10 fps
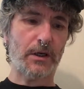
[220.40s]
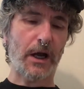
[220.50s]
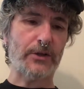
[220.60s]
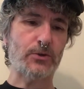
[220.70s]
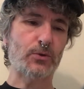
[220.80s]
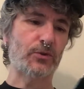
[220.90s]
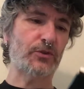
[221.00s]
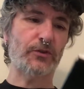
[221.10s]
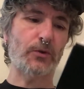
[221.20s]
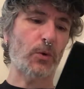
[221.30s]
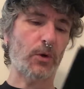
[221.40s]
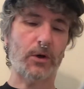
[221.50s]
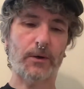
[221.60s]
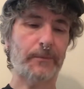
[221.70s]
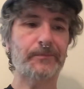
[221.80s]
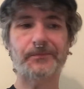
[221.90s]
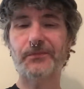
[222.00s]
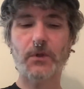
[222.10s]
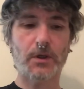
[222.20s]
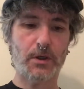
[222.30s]
I use for,
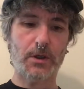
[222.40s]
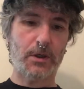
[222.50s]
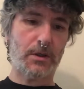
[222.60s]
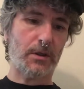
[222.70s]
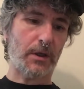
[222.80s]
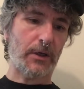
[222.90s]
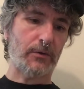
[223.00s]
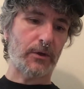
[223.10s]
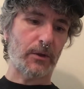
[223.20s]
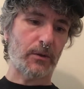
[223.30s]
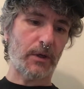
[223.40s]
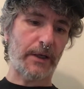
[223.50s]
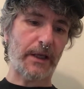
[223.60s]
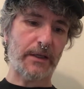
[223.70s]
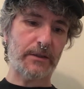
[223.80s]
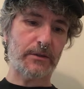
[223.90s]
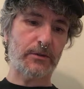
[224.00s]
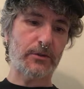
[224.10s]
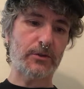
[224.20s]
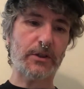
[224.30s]
I don't know,
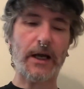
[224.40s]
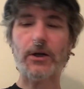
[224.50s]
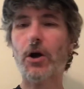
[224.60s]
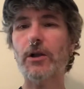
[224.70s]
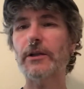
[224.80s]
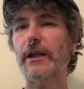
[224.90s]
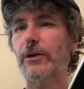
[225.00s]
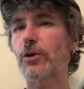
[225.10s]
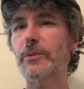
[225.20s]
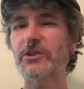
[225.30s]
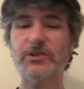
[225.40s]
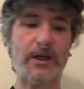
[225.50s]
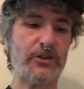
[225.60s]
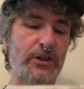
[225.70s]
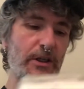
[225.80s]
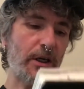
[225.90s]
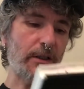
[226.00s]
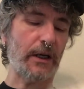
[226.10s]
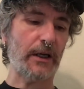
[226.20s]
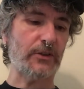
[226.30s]
you kind of call it like urban sketching.
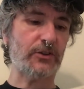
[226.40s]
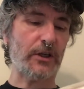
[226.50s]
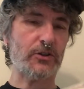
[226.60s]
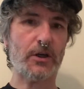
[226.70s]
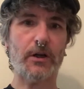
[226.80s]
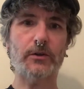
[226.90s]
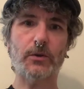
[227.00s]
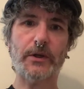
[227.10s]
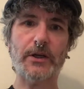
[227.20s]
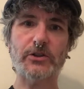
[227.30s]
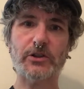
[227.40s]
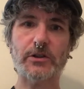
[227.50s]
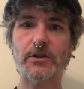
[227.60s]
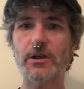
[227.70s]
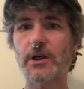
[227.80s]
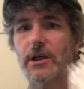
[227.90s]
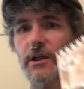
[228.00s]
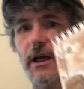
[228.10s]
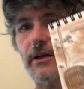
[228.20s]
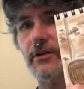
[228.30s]
I sketch on location
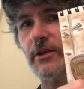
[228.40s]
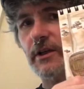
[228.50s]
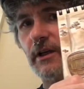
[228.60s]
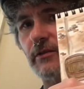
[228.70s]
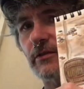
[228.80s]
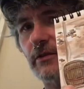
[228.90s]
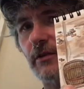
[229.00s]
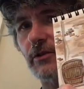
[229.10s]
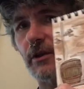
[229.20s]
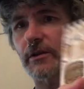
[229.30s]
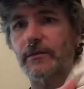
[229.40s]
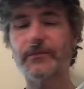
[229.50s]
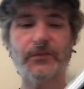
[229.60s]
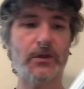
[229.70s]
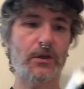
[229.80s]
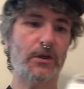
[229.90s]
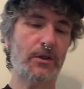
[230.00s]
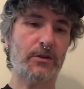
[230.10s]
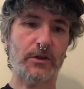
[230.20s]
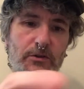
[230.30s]
kind of thing. I've done
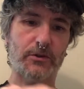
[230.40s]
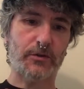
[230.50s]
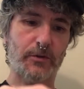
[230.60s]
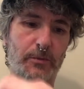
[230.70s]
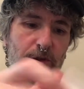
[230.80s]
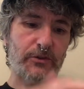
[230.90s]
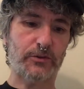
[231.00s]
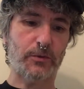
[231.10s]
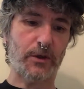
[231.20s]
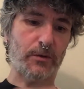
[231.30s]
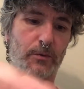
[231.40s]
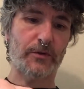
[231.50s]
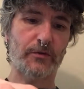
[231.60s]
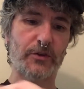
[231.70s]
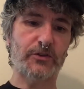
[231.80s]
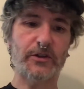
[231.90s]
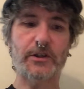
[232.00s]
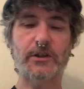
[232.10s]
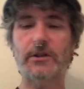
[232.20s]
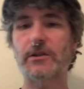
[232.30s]
things at different places where we've
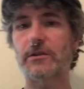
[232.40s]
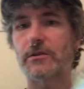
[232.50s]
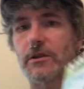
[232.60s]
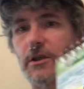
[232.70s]
visited, and